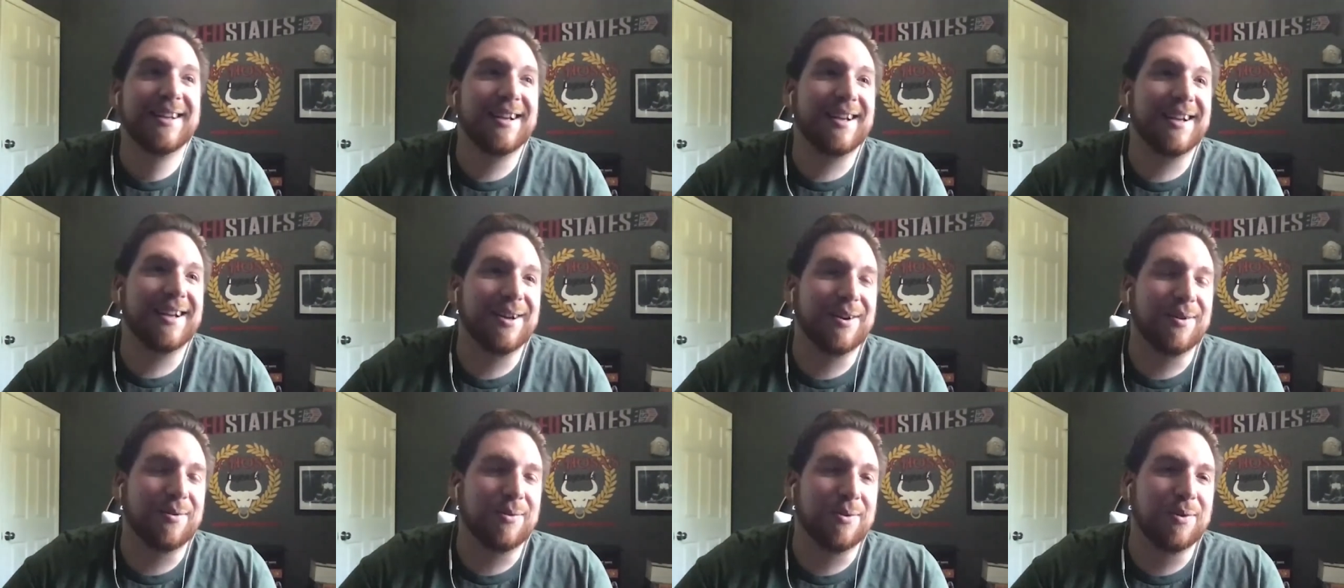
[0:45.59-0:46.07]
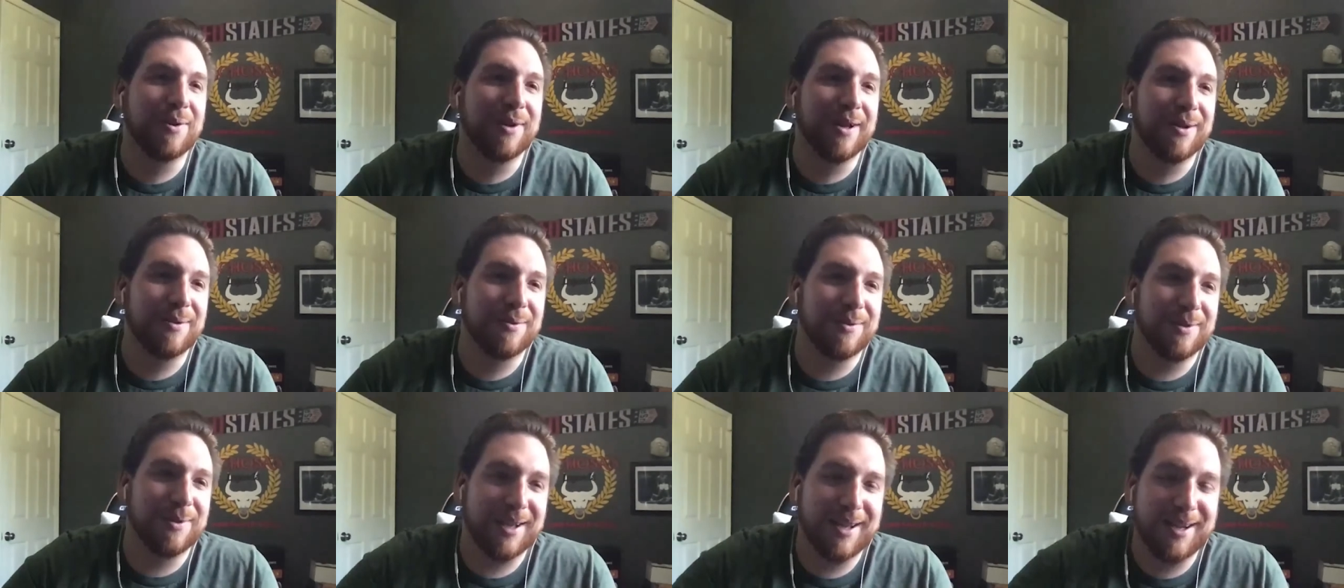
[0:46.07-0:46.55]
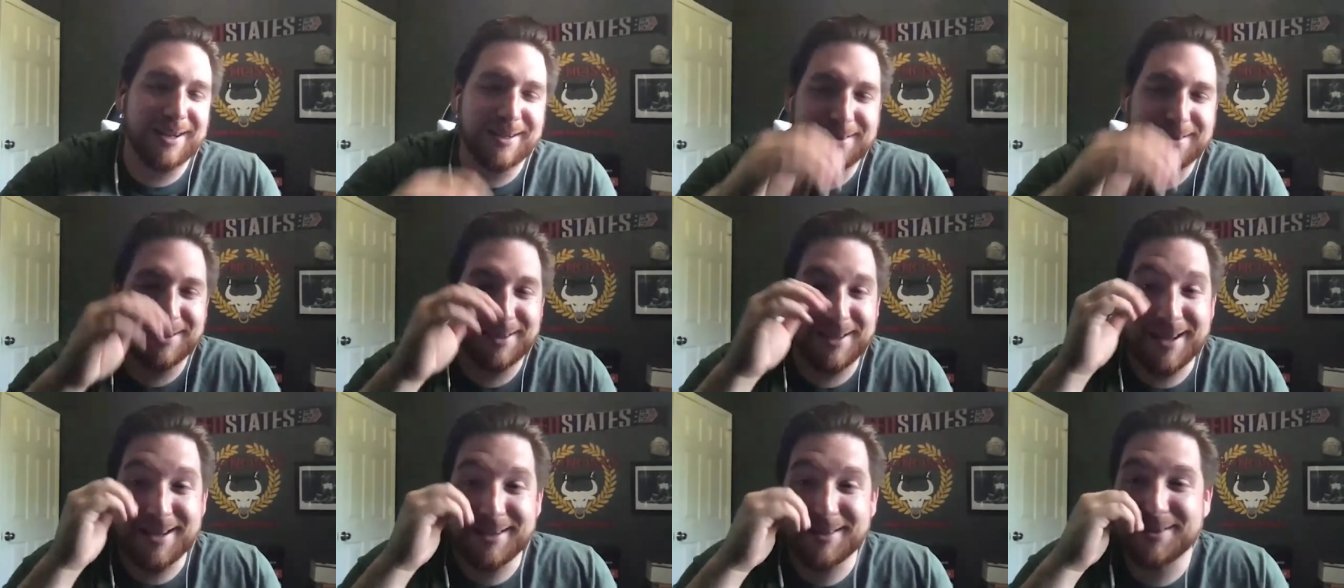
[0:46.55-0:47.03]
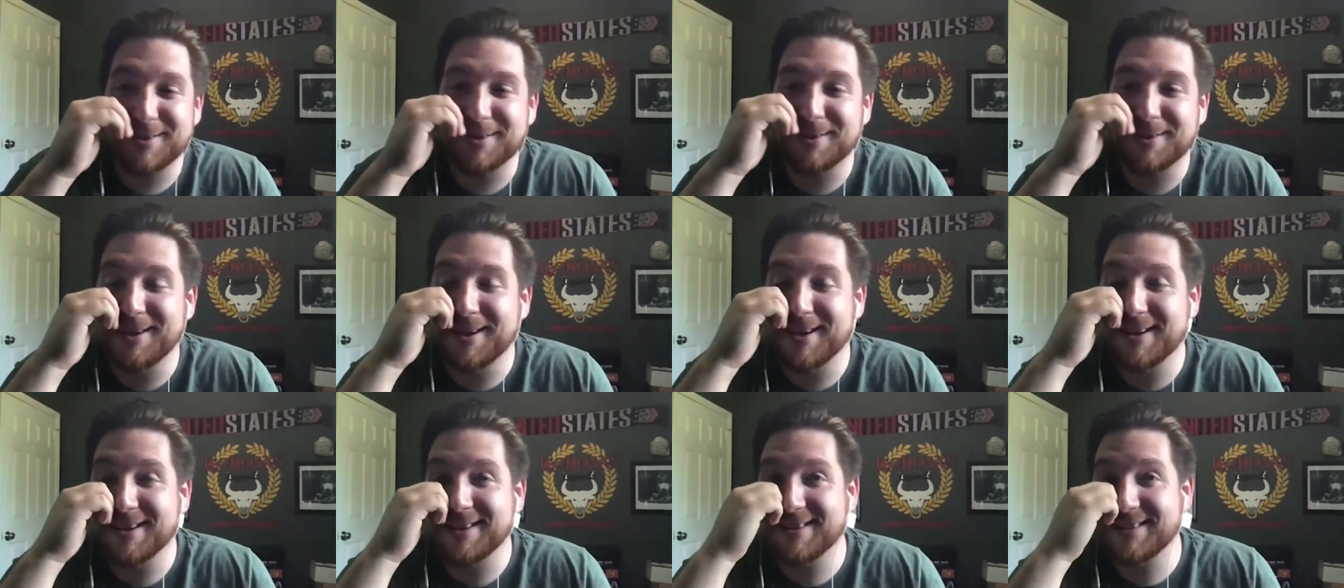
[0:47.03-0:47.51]
uh, we'll get we'll get into that
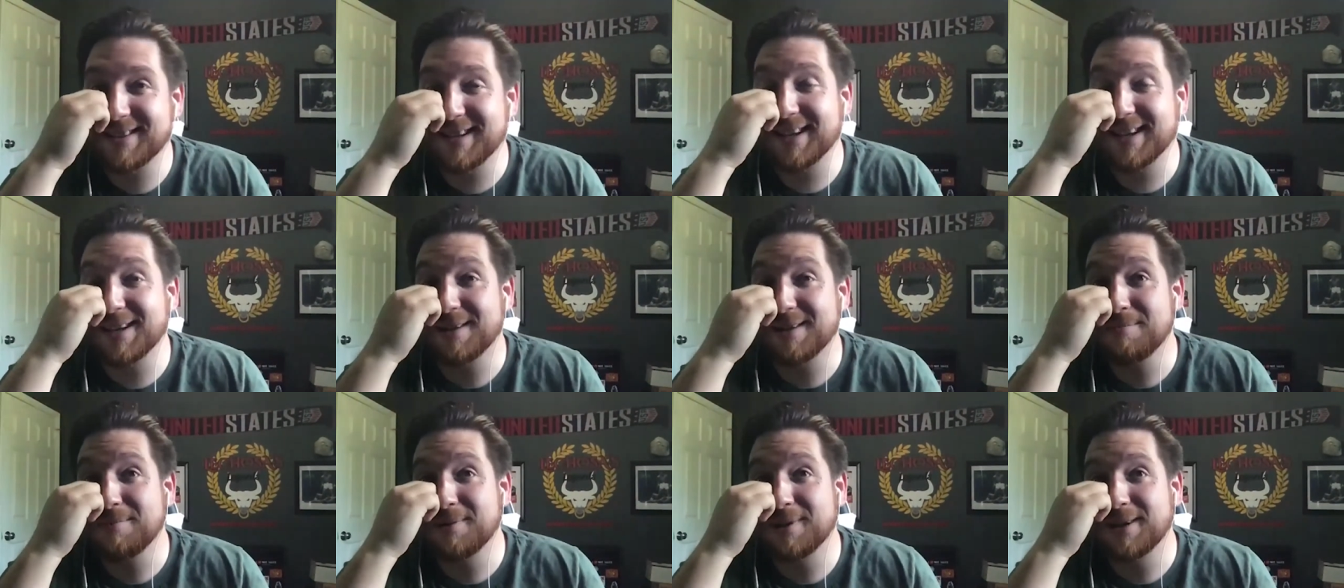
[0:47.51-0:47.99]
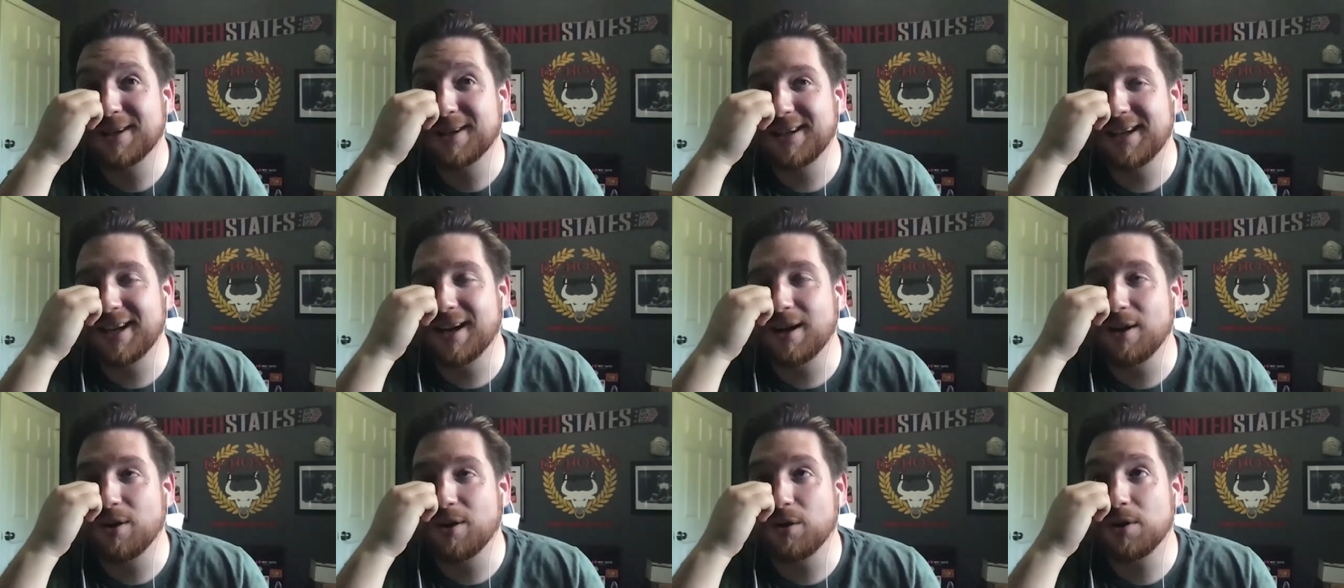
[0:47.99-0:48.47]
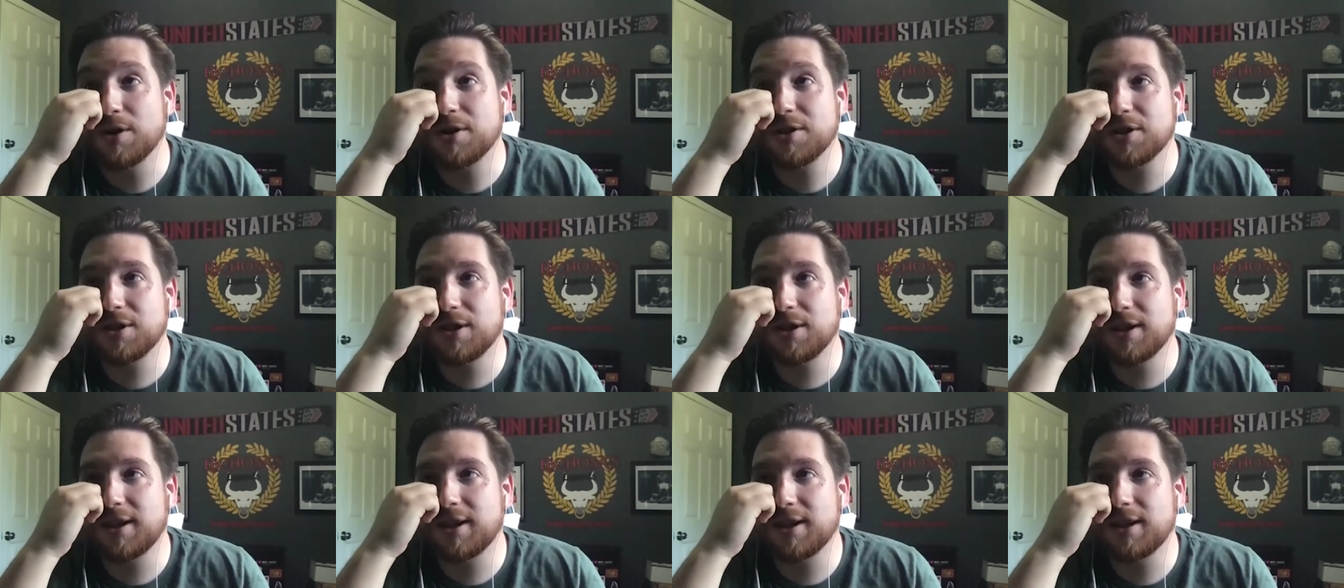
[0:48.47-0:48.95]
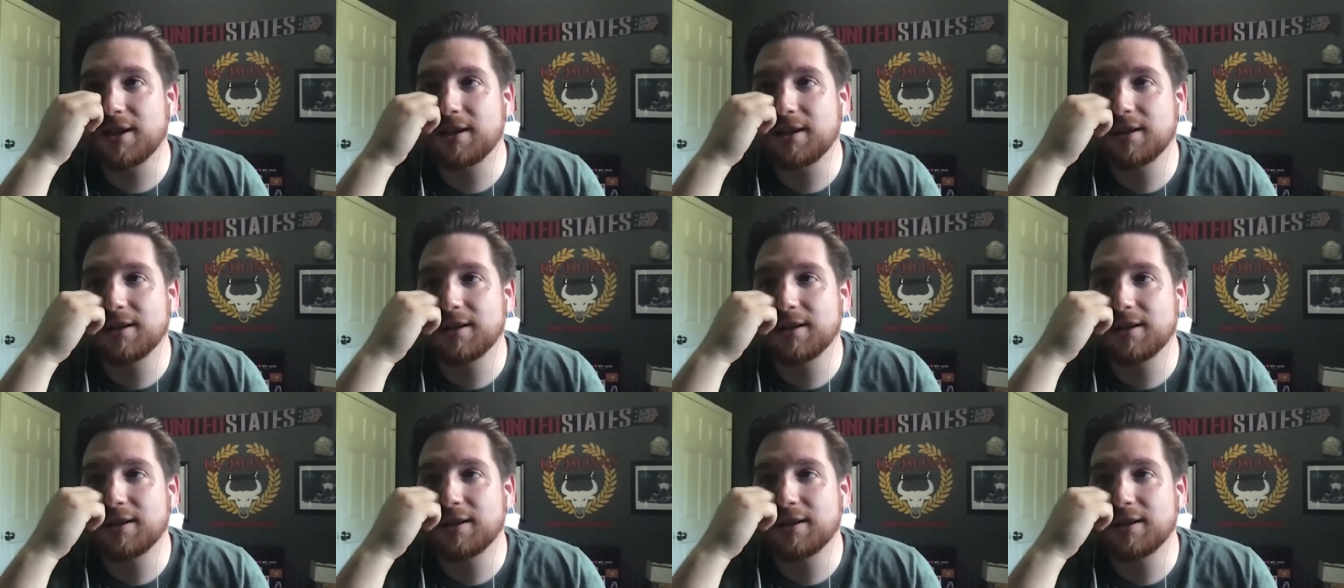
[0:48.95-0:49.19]
story in a second, but yeah, originally,